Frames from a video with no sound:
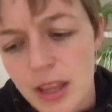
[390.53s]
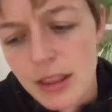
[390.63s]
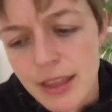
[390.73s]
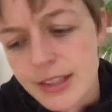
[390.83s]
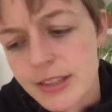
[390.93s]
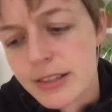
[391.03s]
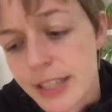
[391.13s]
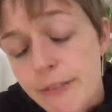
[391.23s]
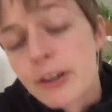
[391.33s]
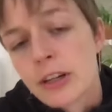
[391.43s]
that's
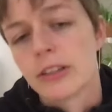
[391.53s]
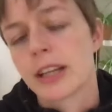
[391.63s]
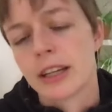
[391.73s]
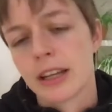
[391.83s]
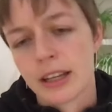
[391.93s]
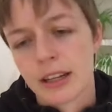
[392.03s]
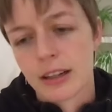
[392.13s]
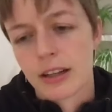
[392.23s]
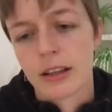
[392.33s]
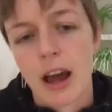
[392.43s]
difficult in
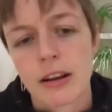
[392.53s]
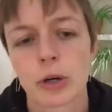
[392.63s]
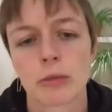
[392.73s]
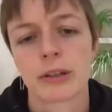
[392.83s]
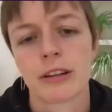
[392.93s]
a lot of corporate